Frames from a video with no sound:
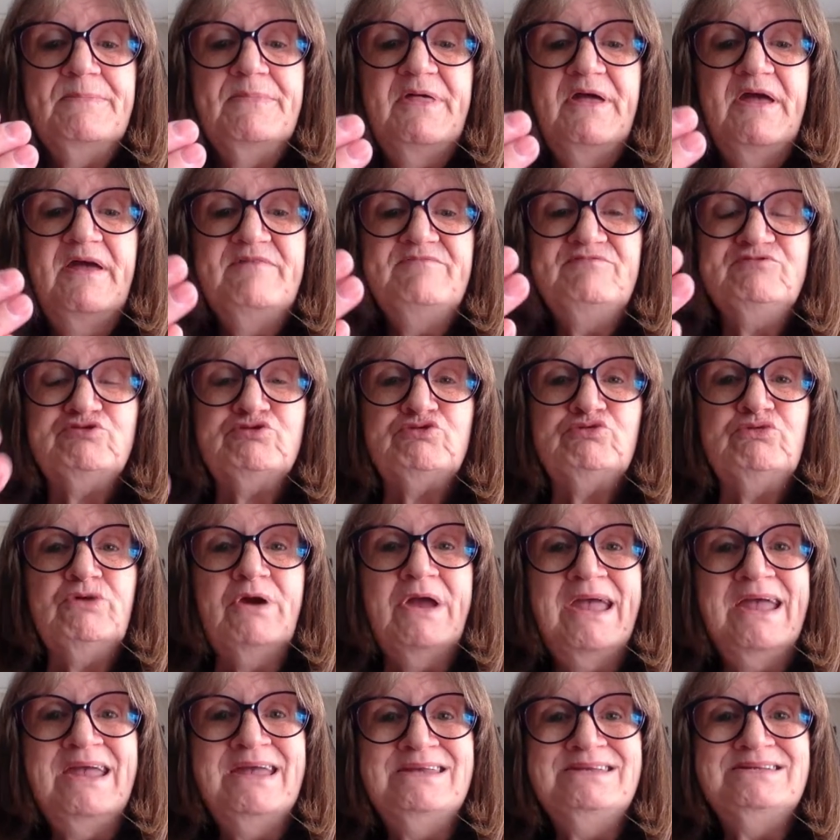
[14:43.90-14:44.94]
They've
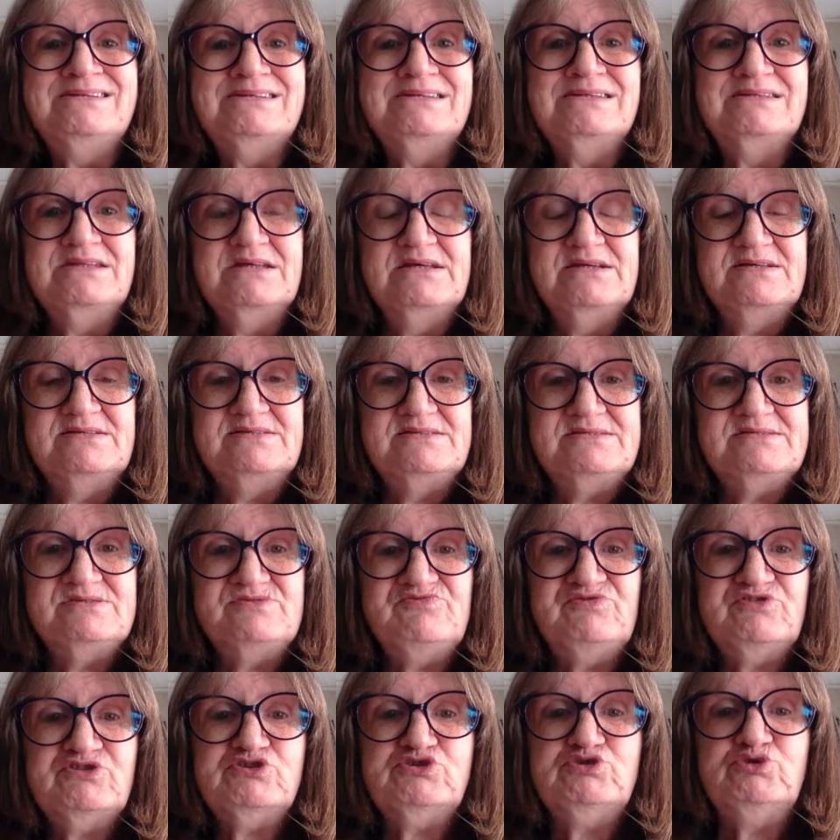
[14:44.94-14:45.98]
trained in
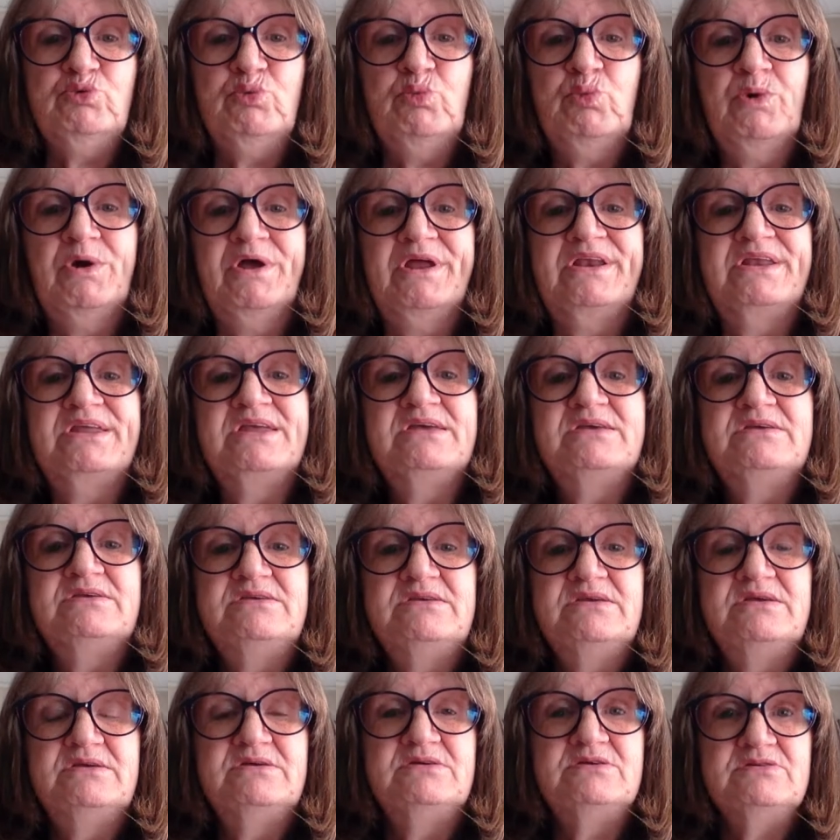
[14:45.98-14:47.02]
this for 20
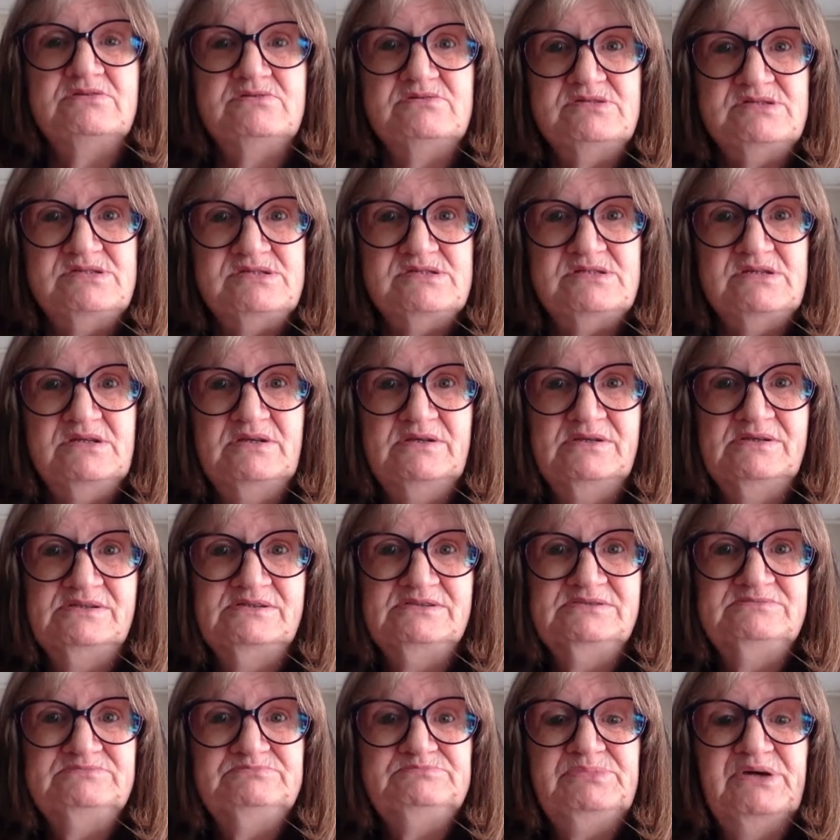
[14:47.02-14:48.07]
years,
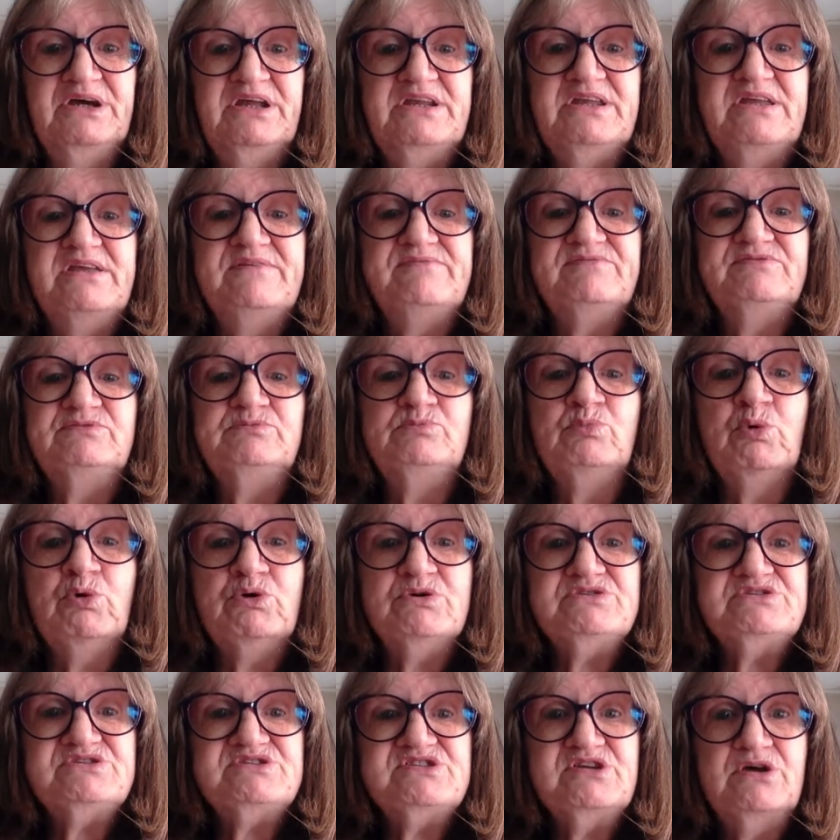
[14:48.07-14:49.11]
but even
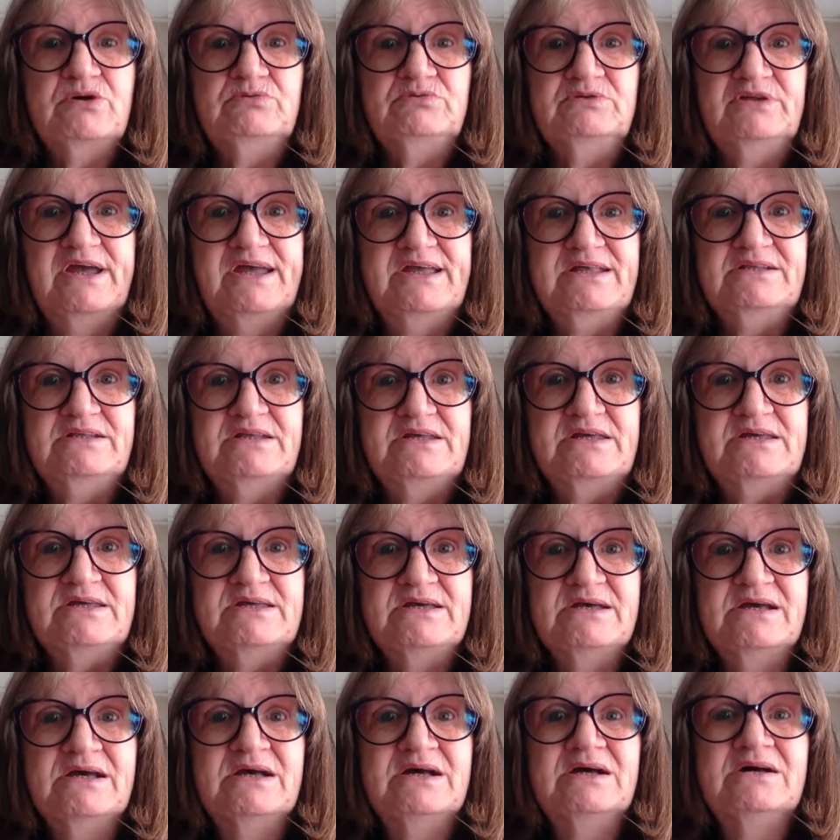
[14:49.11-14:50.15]
more so lately
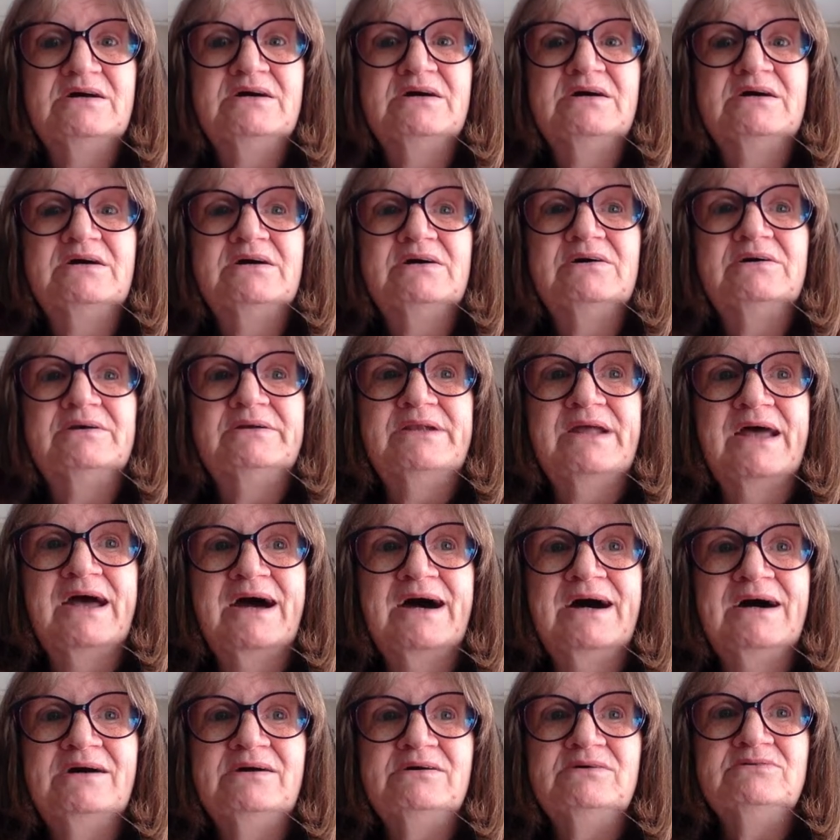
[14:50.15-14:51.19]
on
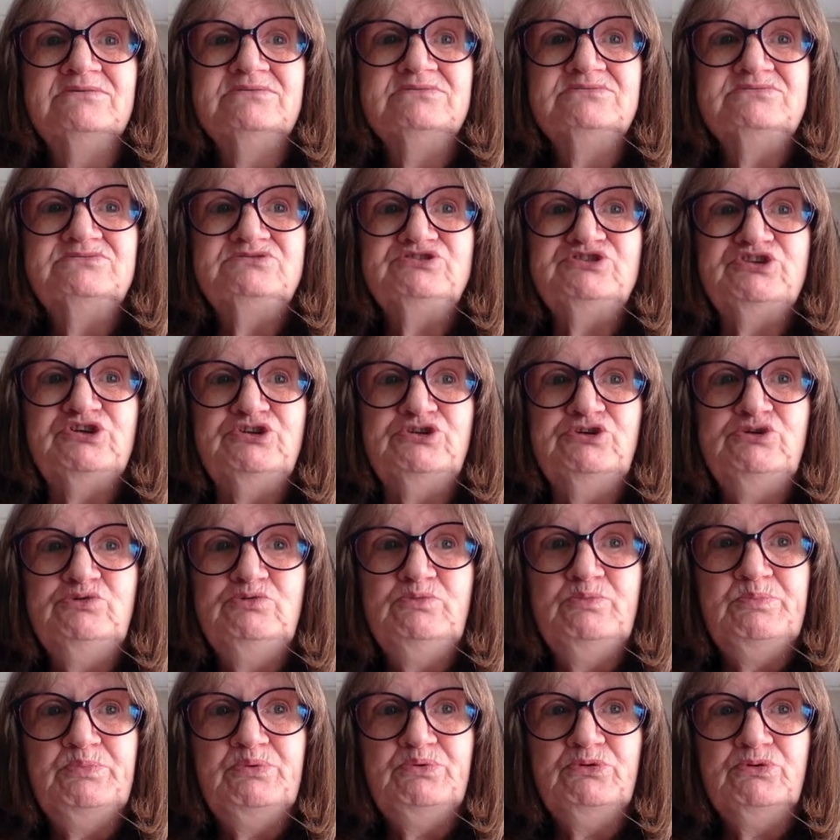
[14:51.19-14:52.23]
how
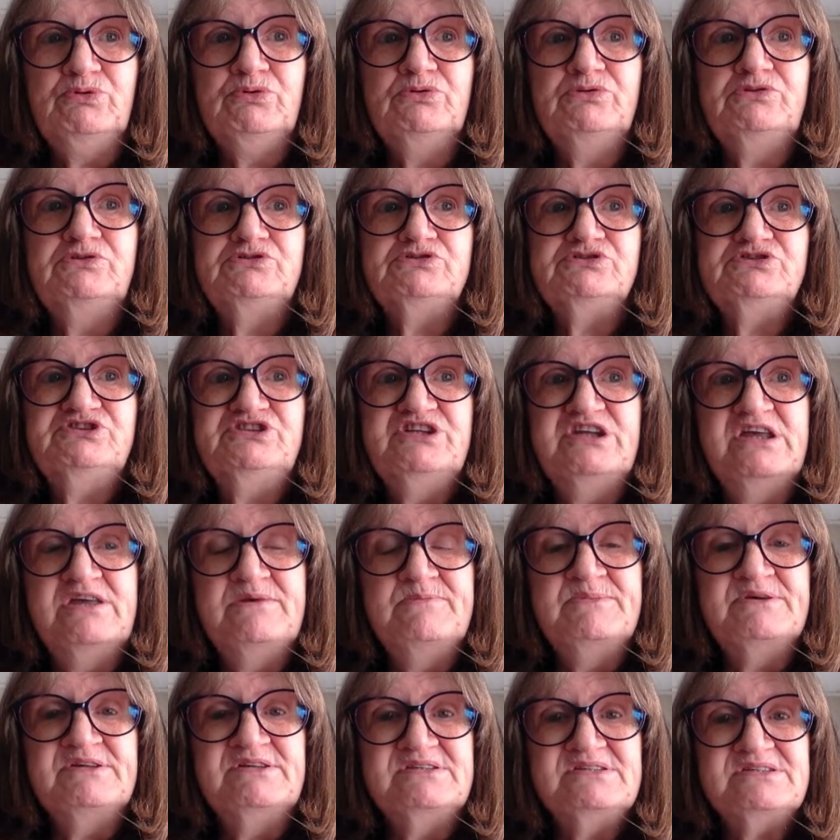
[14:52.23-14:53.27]
to pull your
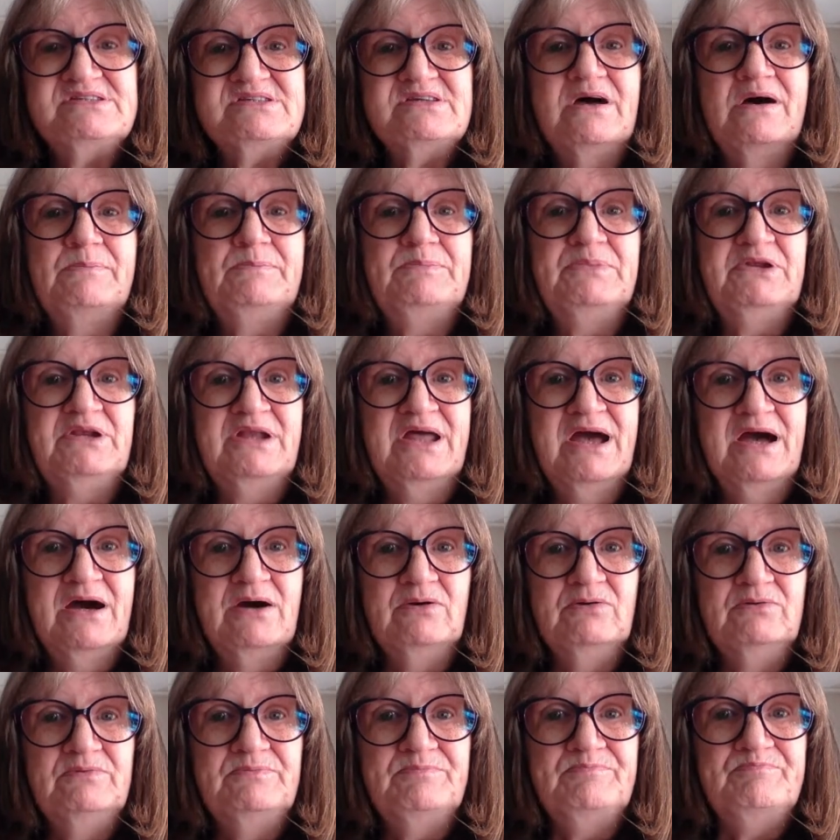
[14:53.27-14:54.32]
demons up and
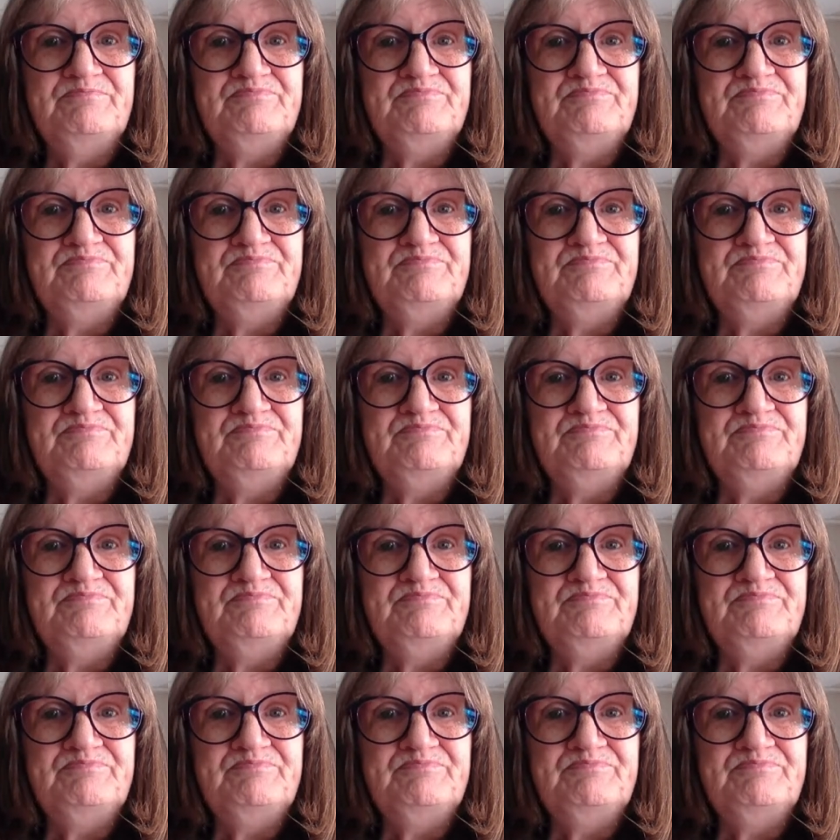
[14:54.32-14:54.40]
out.